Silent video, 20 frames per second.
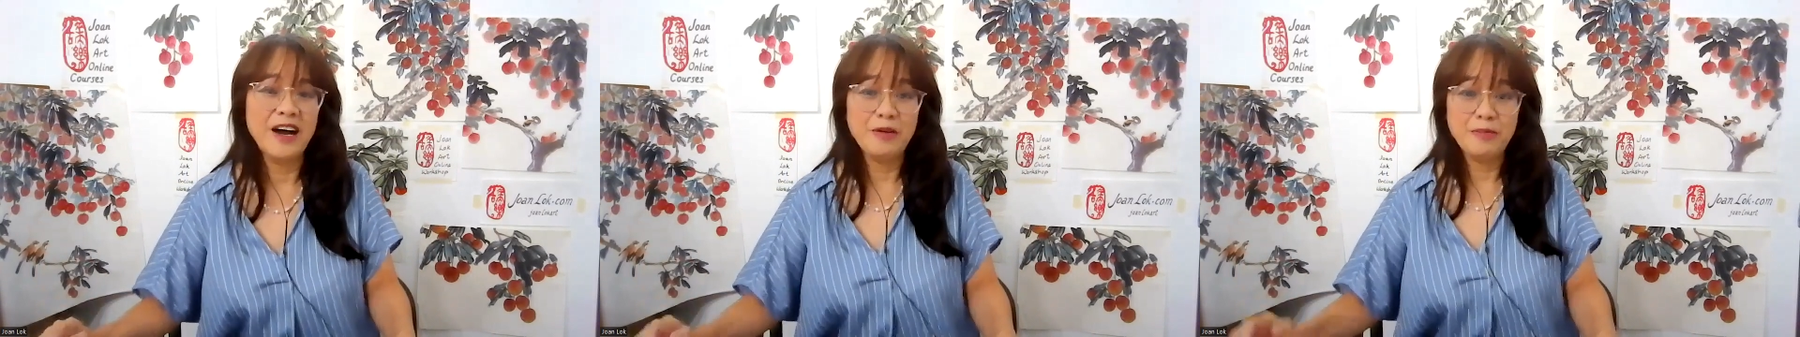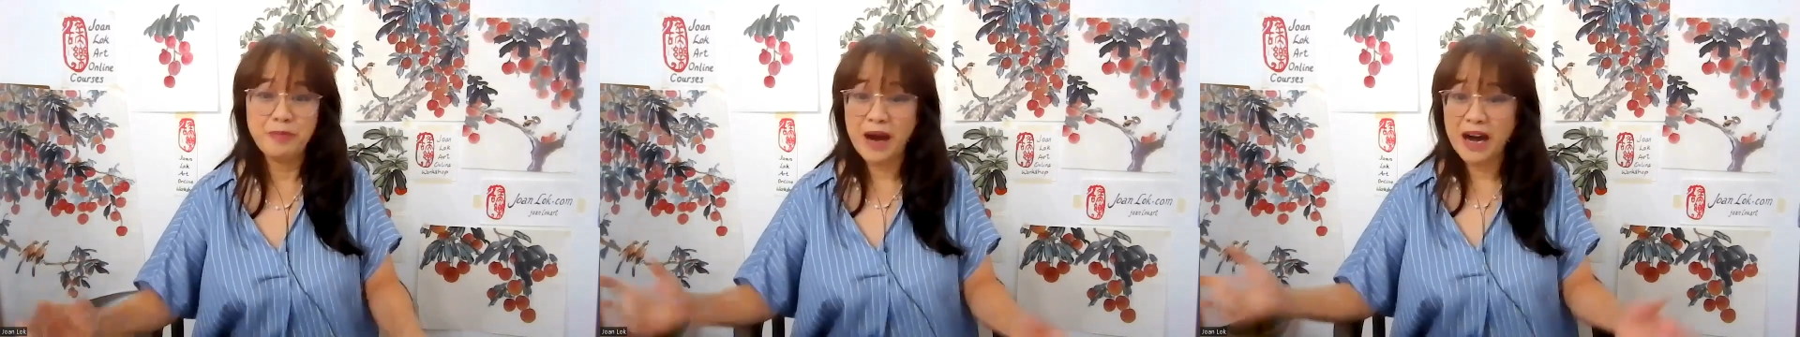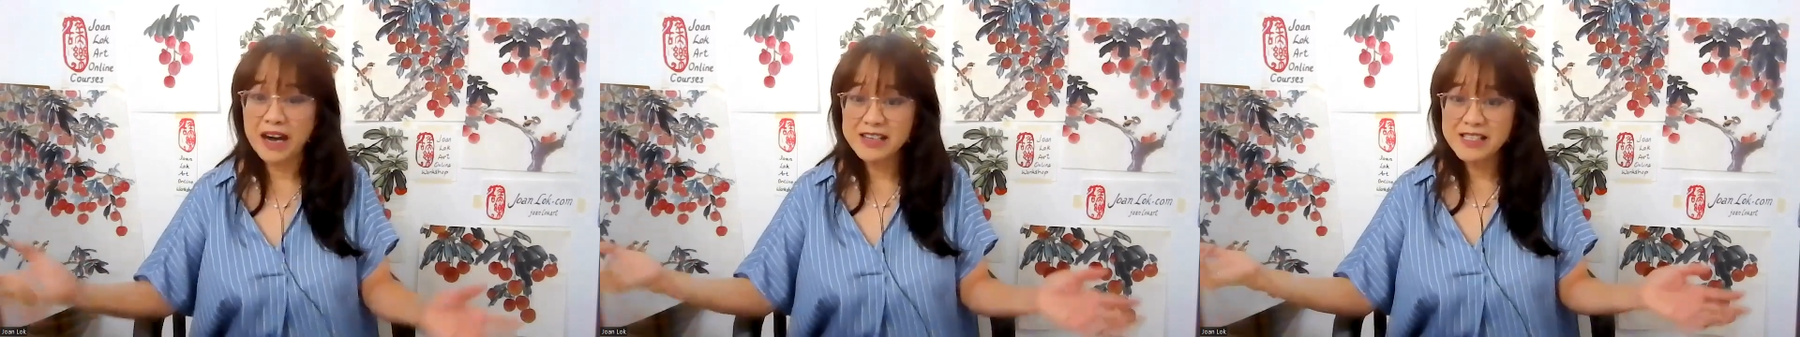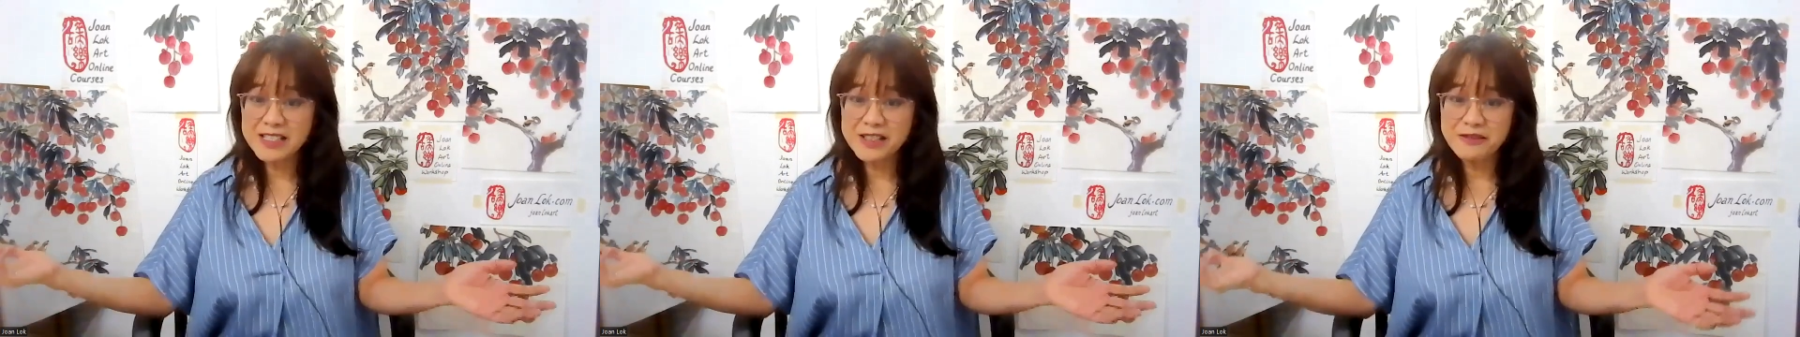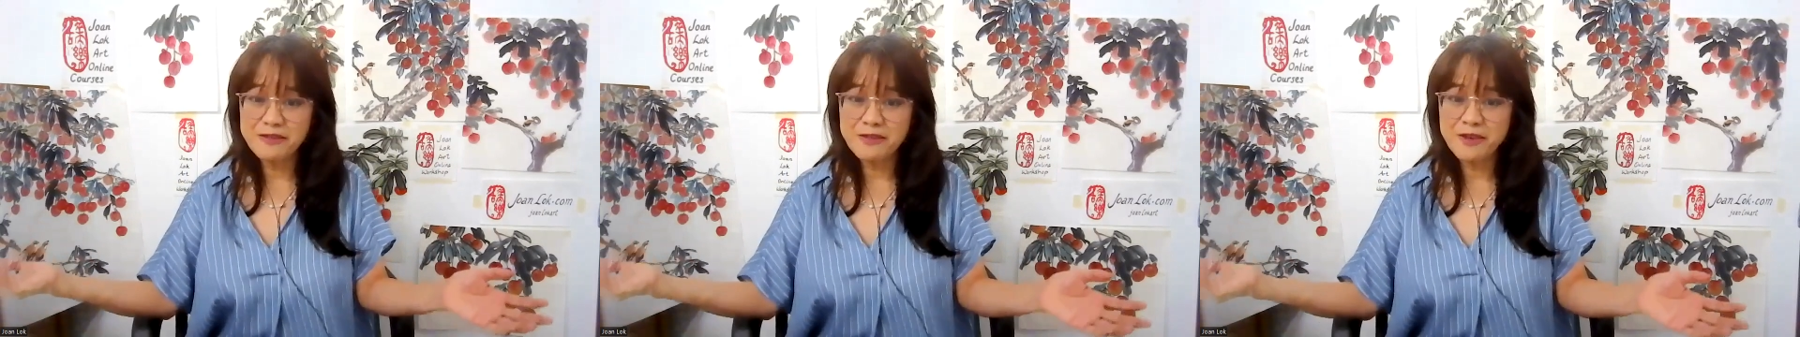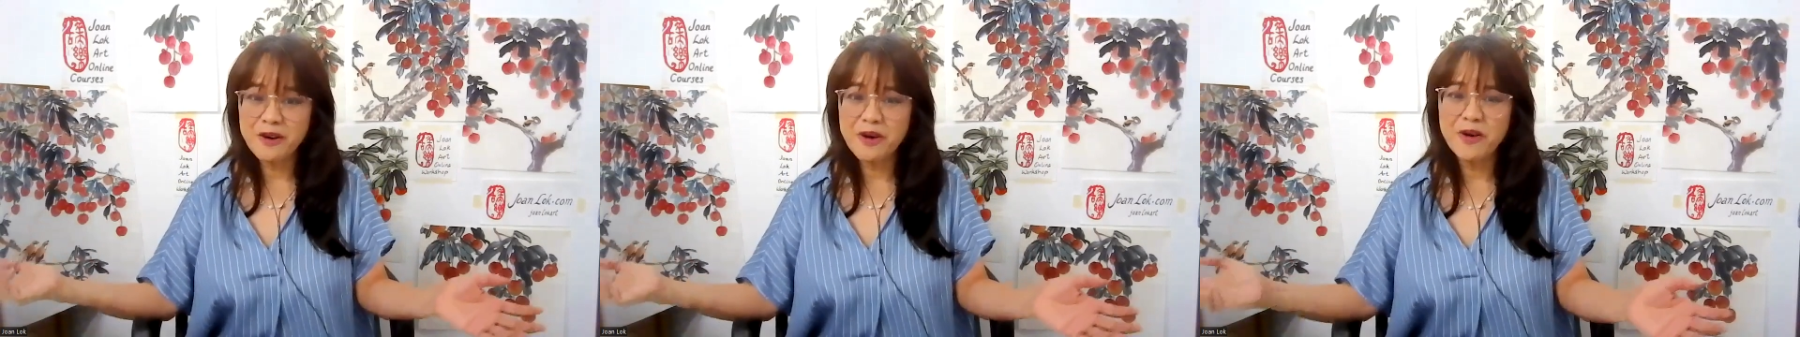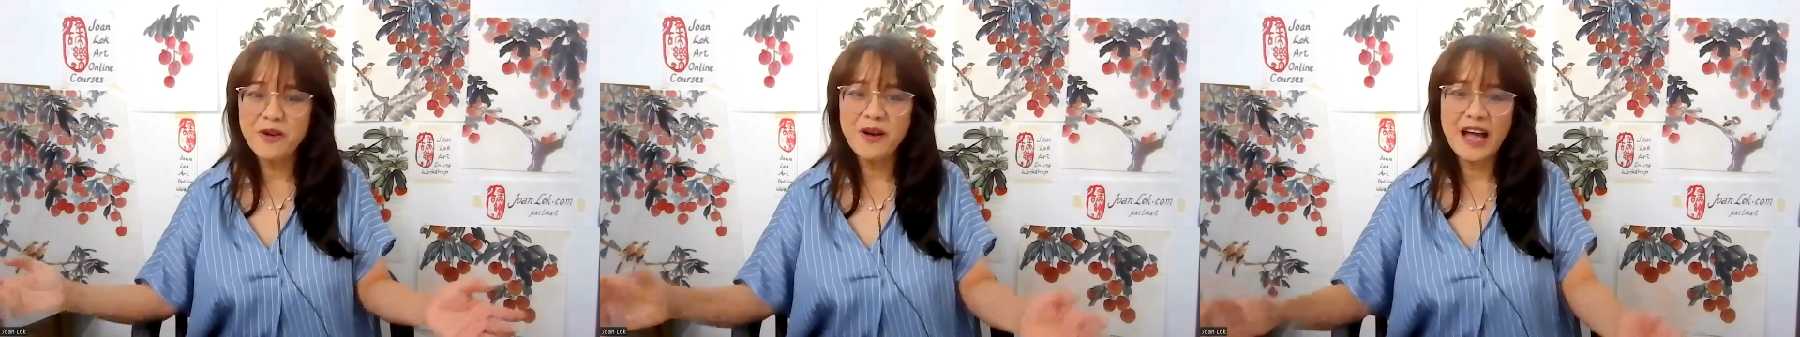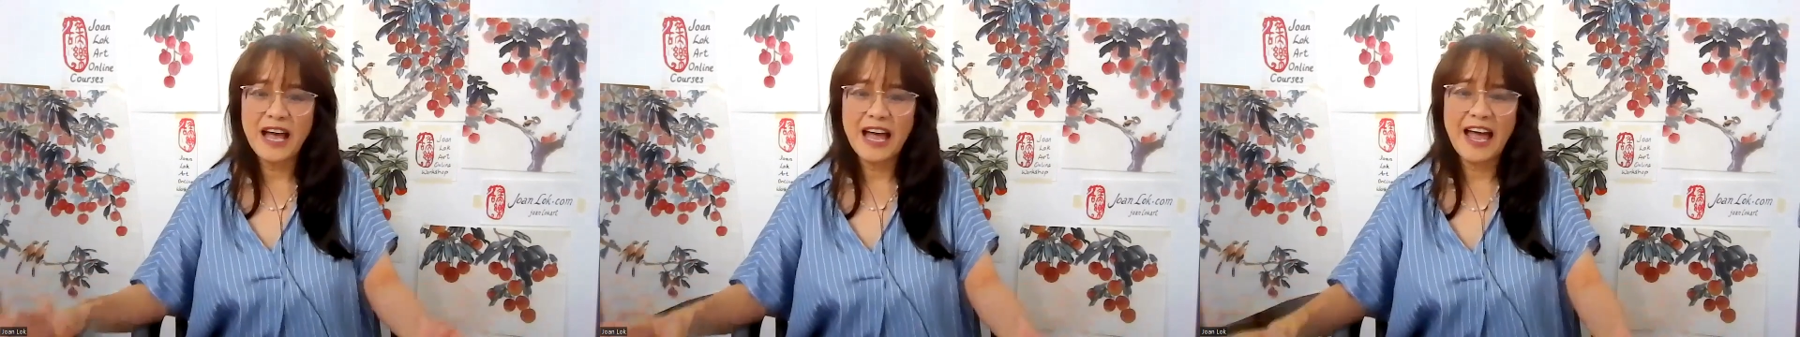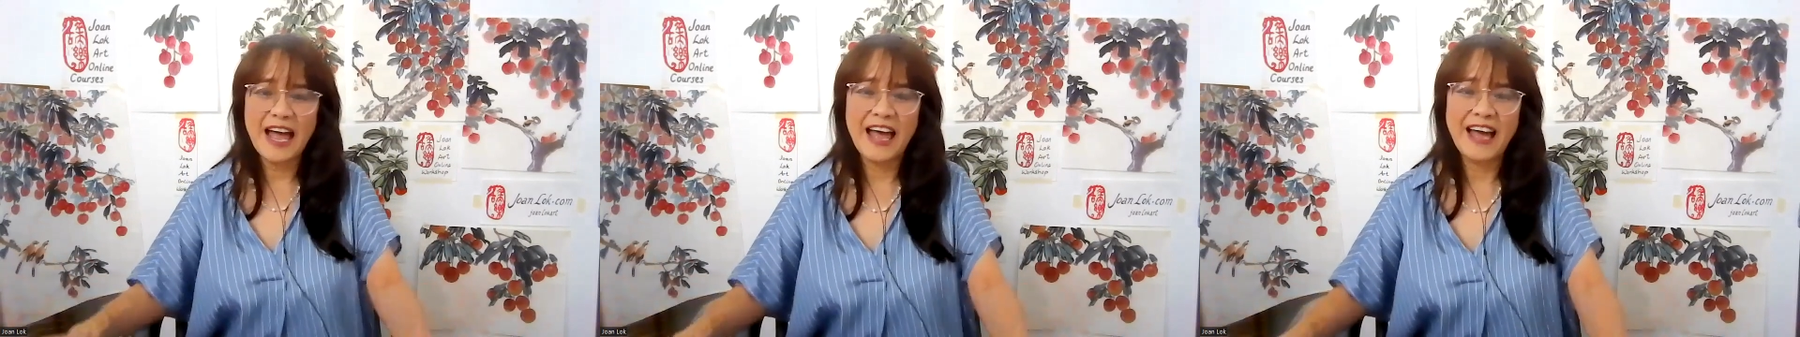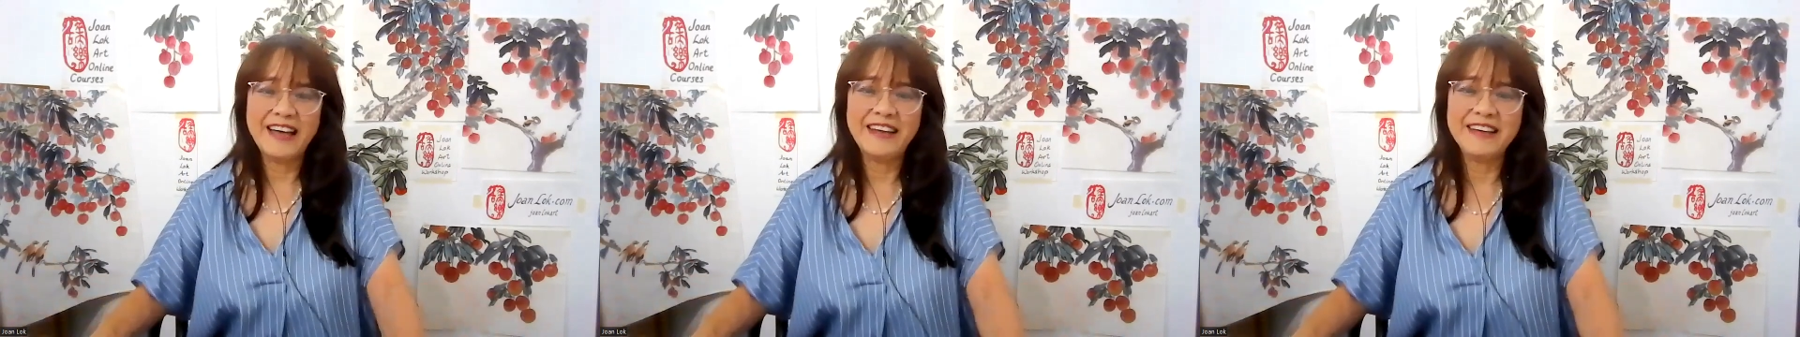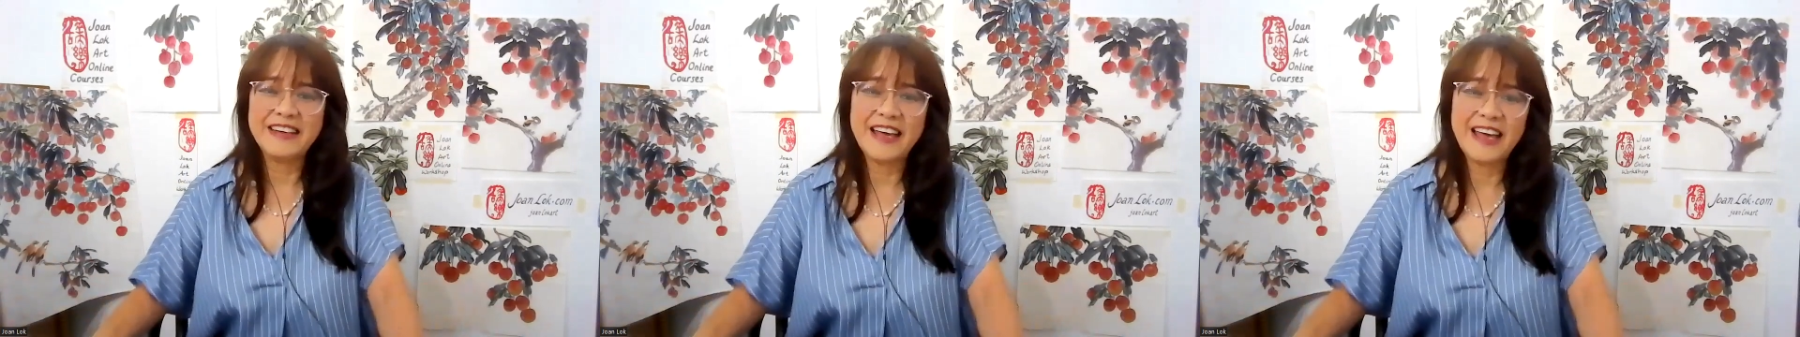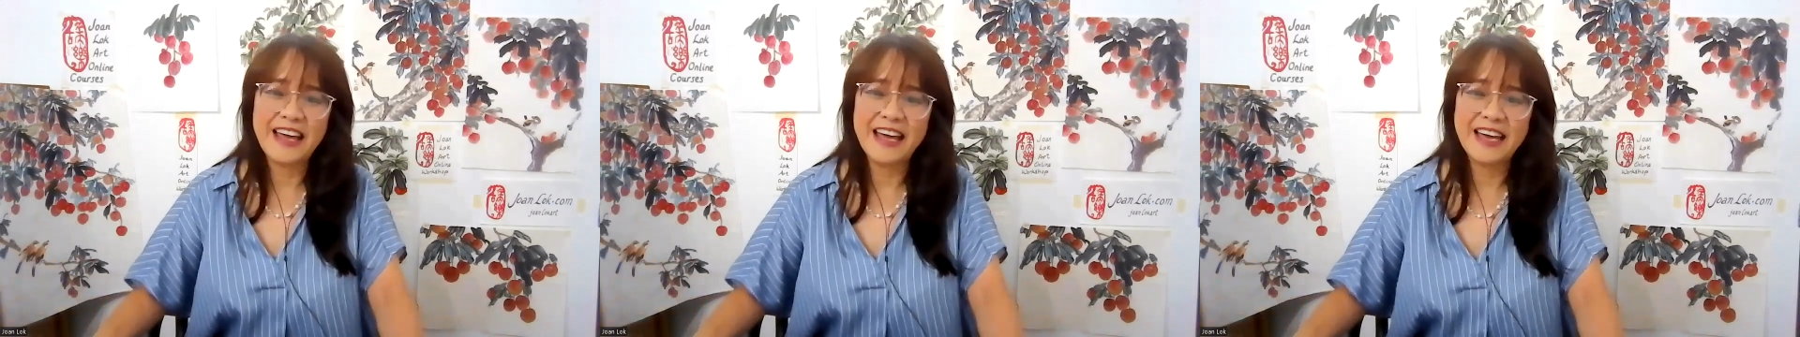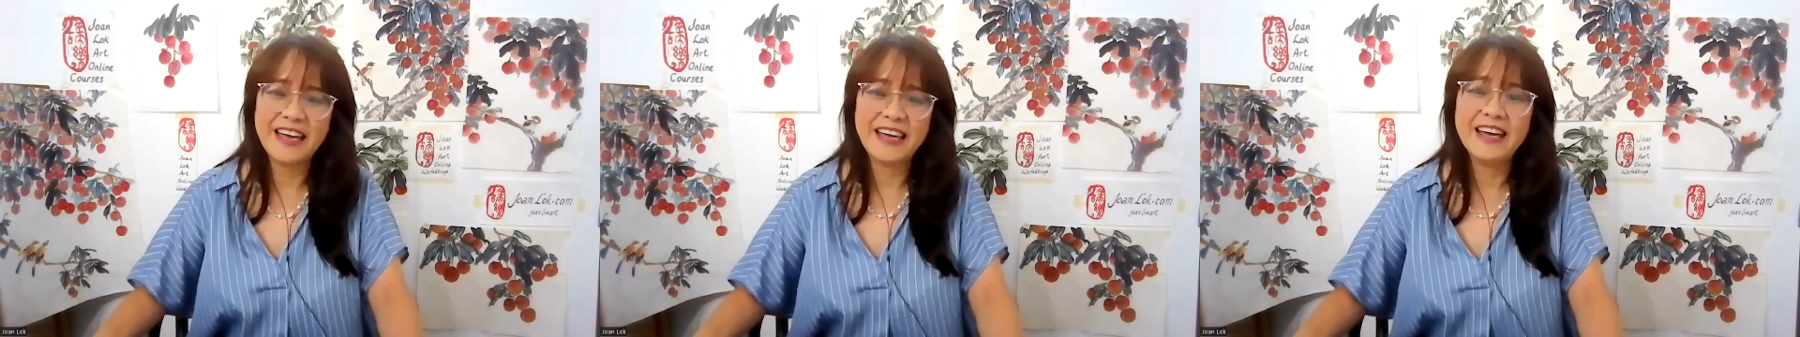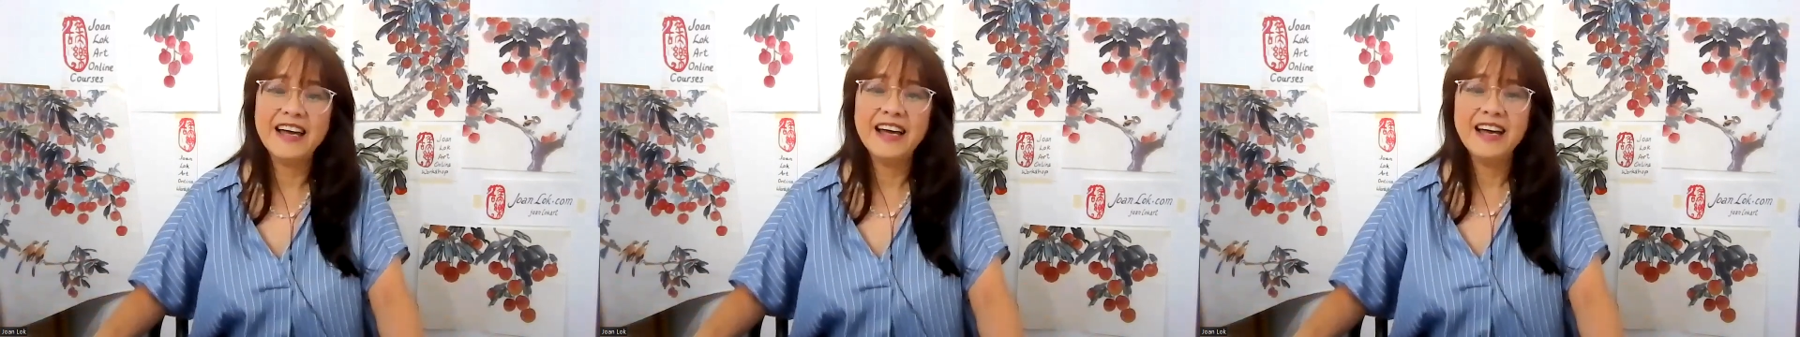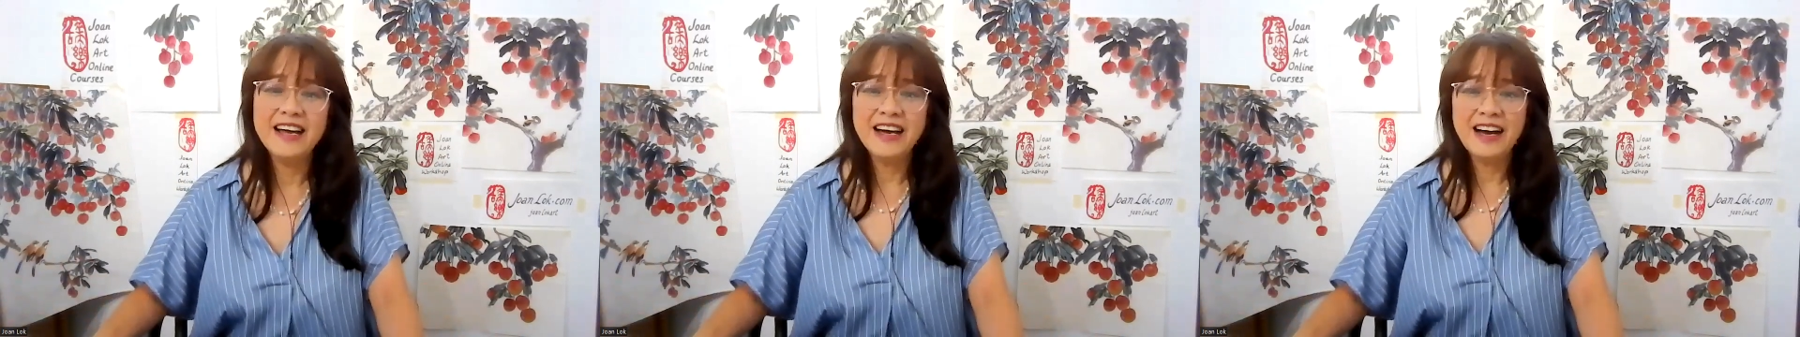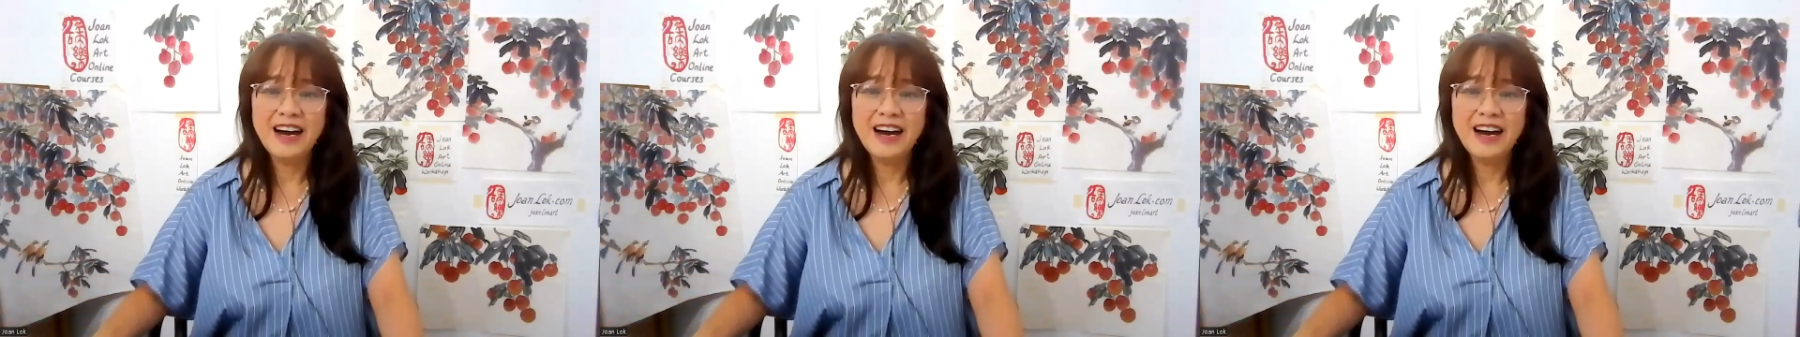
a bountiful and a